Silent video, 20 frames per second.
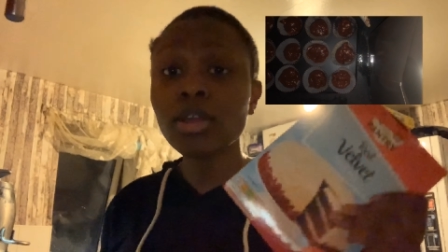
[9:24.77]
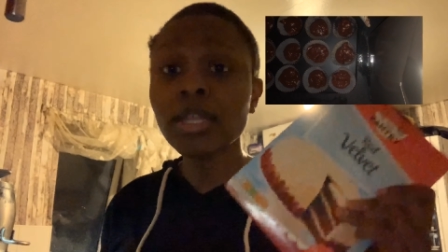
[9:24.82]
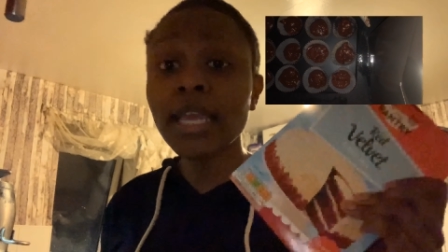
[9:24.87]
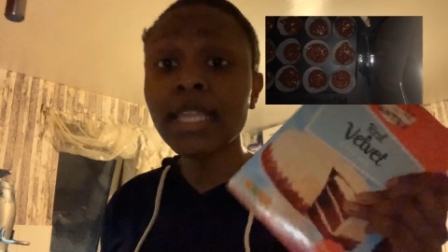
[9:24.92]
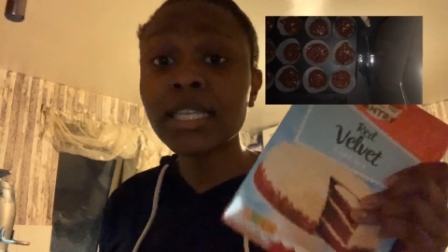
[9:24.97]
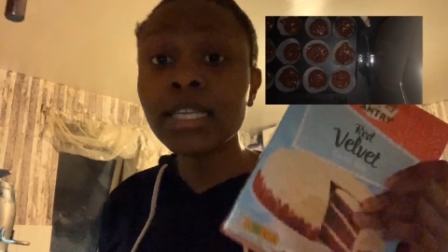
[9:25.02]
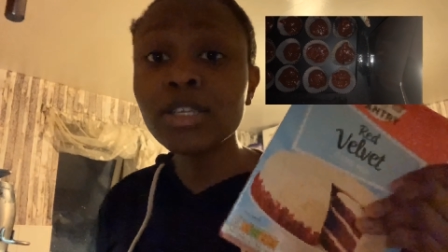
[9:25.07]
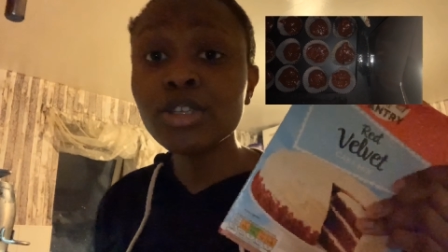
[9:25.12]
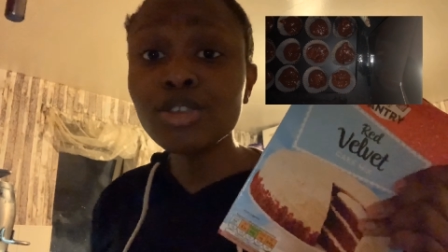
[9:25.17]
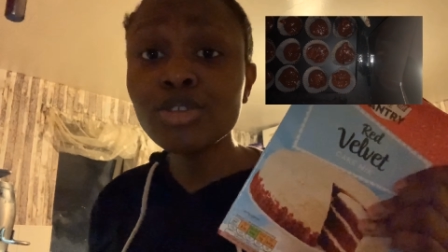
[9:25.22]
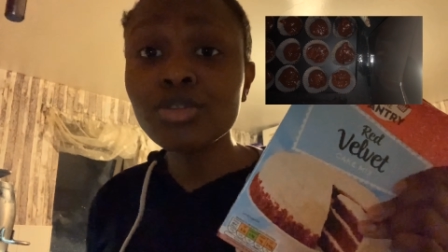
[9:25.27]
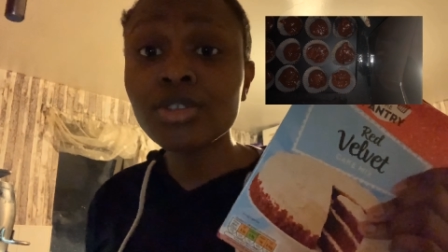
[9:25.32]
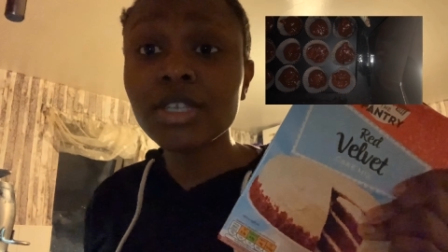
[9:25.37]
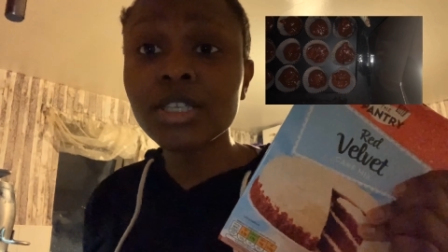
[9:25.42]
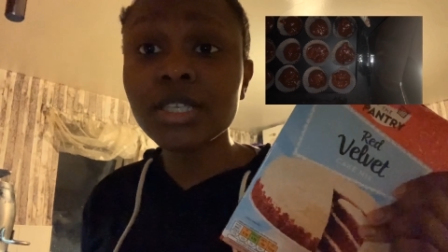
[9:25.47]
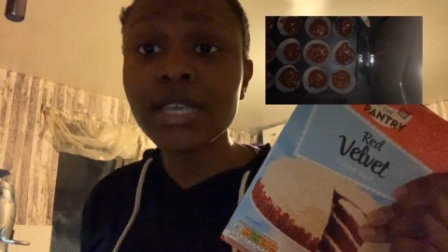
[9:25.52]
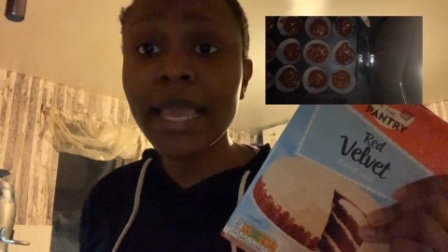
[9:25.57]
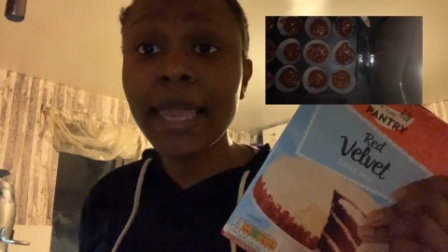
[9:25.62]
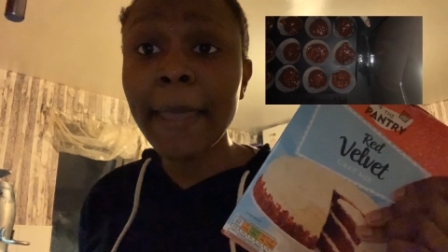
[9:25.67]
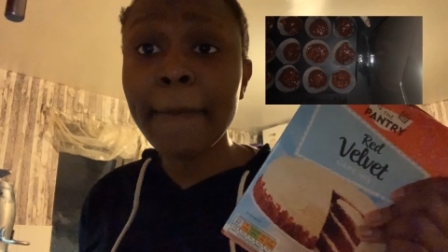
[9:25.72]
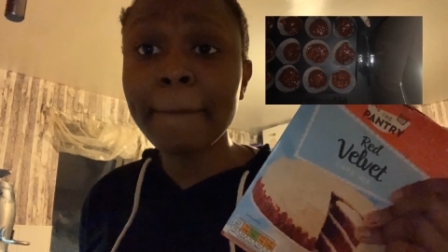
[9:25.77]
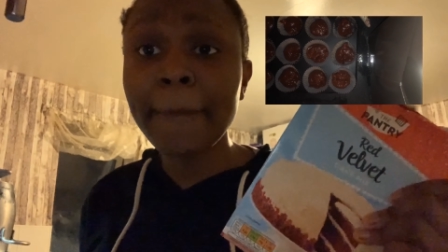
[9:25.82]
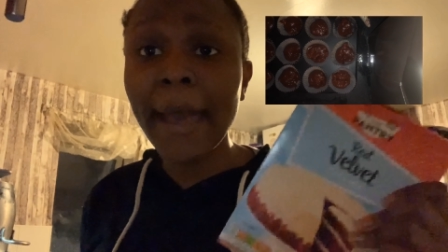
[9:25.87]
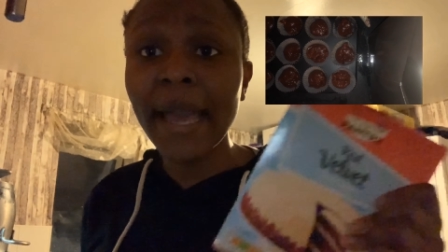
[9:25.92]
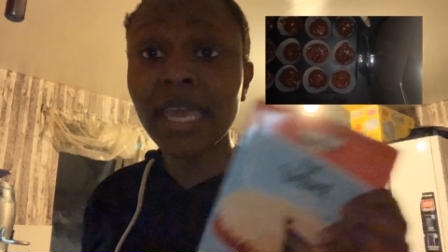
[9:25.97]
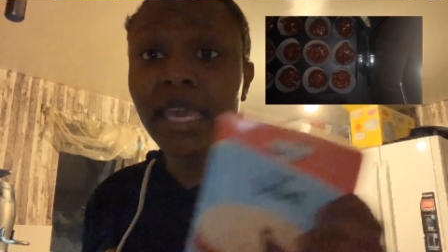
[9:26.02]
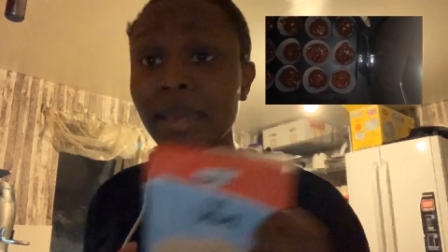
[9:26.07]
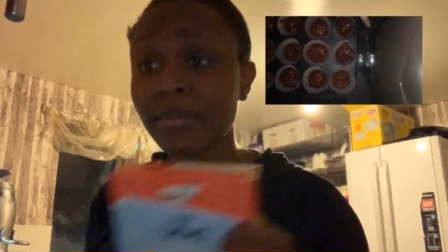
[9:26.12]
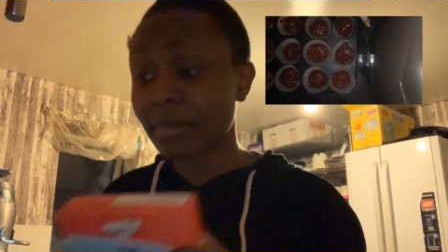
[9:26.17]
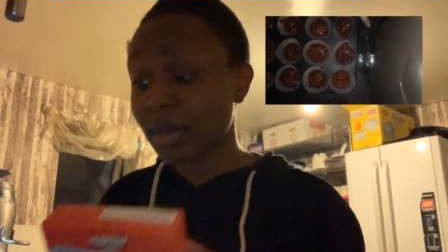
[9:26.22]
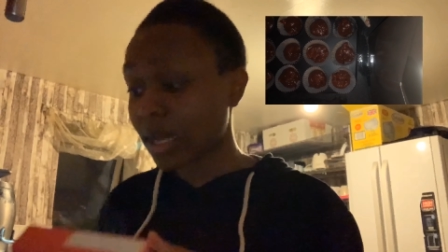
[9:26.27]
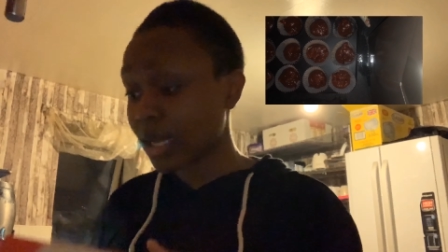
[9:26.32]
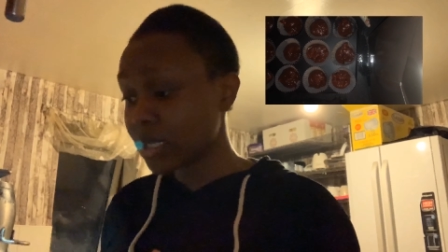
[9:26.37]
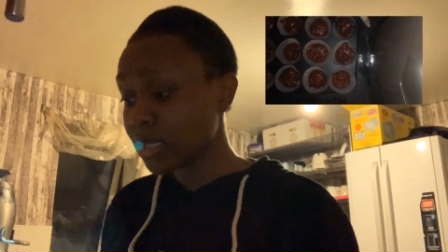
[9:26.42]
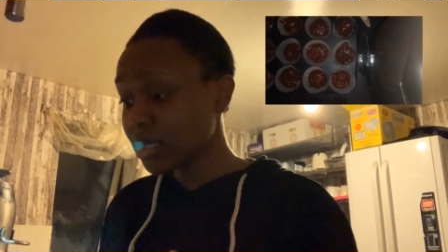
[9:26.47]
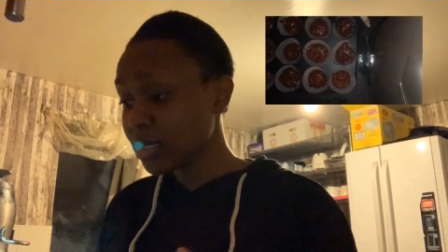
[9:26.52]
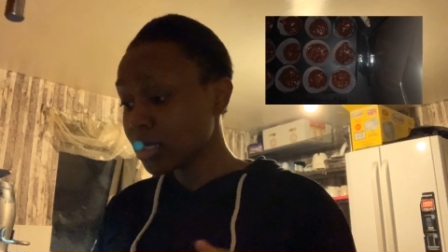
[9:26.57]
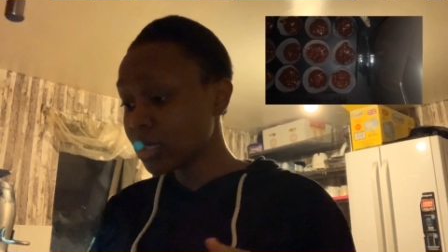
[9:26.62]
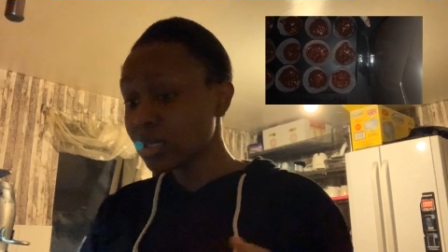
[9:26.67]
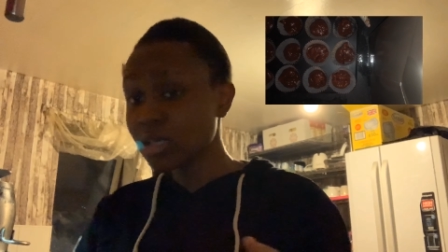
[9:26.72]
i didn't use the second packet man
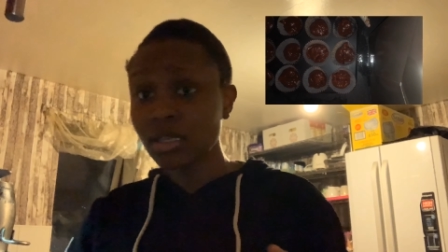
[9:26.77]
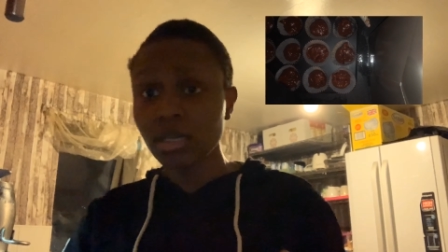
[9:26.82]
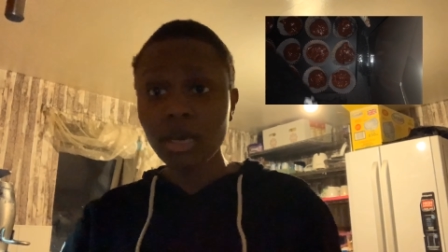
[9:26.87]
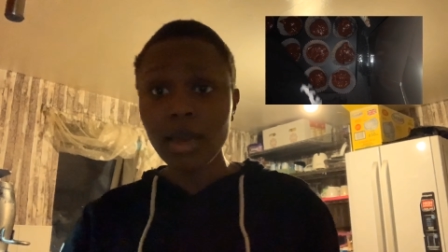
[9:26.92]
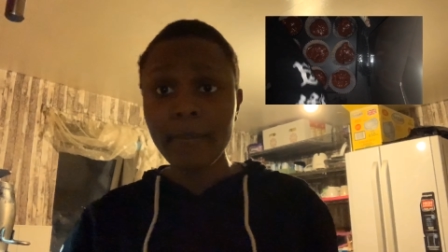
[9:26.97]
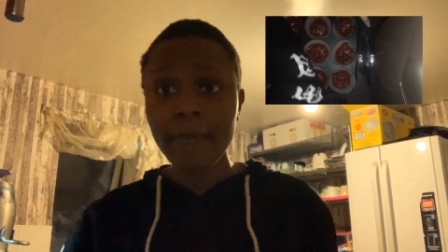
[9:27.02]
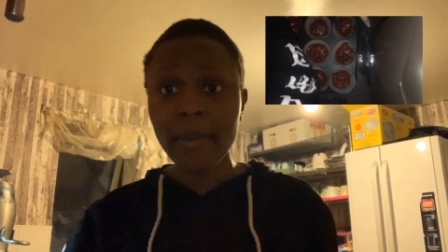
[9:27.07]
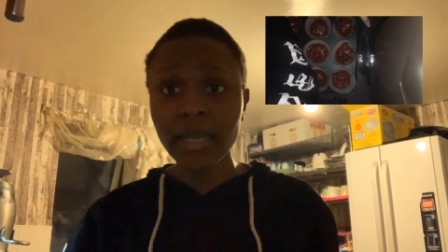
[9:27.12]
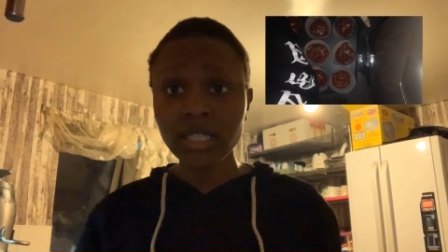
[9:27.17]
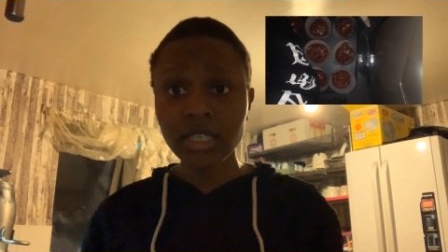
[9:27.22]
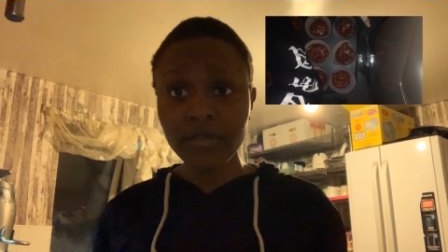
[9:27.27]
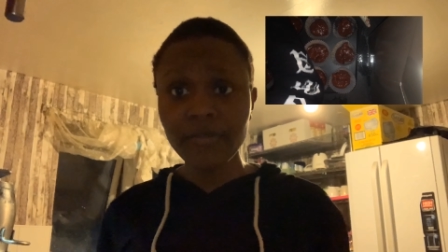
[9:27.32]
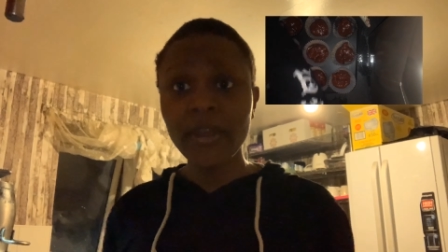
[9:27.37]
What if